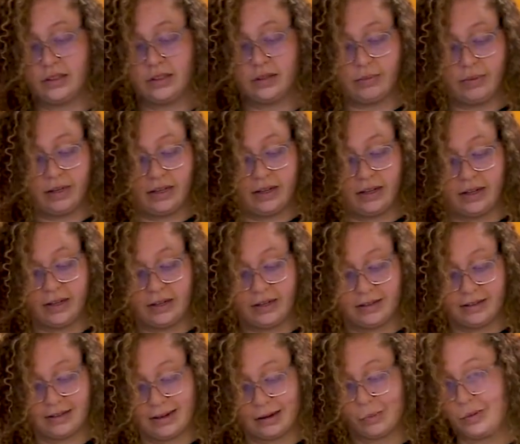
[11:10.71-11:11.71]

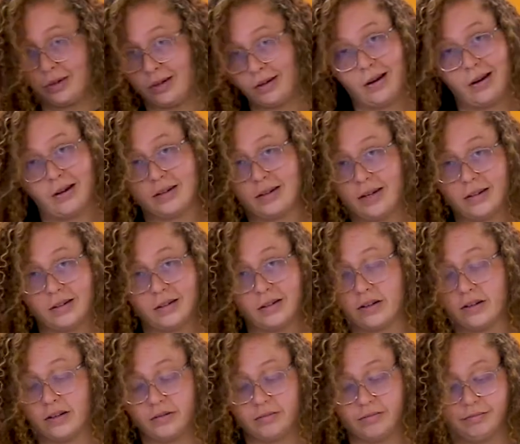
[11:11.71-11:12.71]
because that would not taste
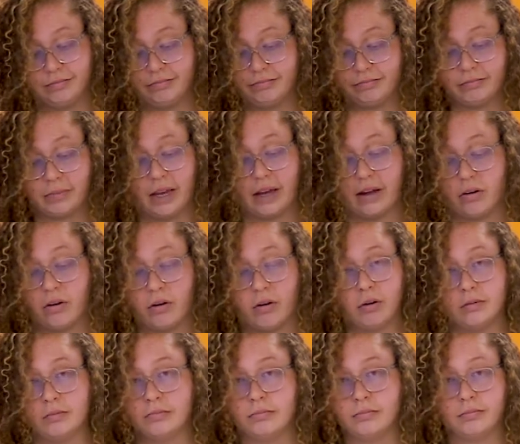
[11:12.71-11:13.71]
good at
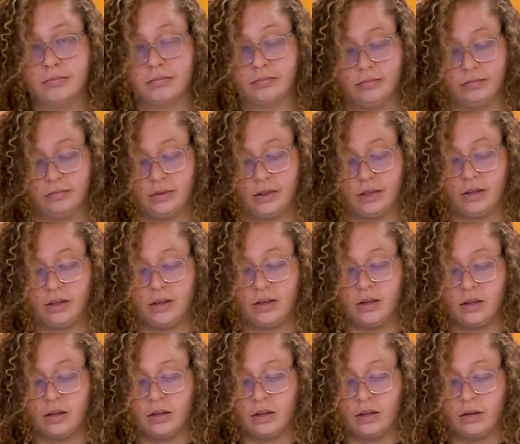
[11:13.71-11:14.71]
all.
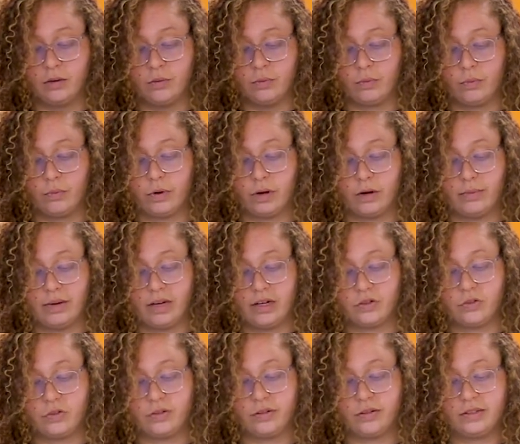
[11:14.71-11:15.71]
We want to make
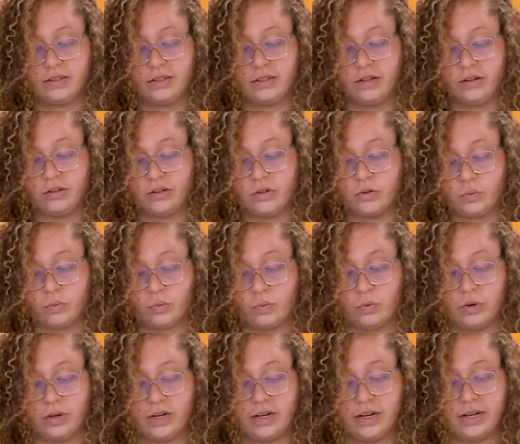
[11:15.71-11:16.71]
sure the seal is
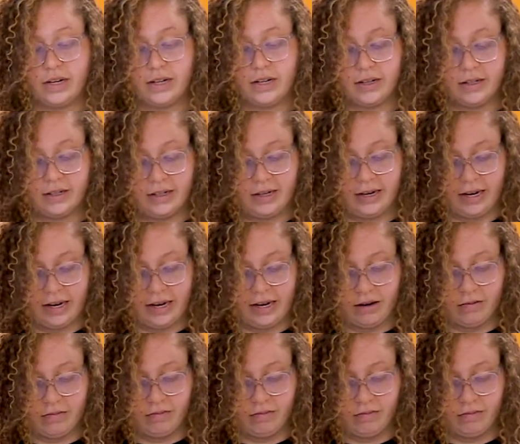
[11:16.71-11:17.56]
real tight.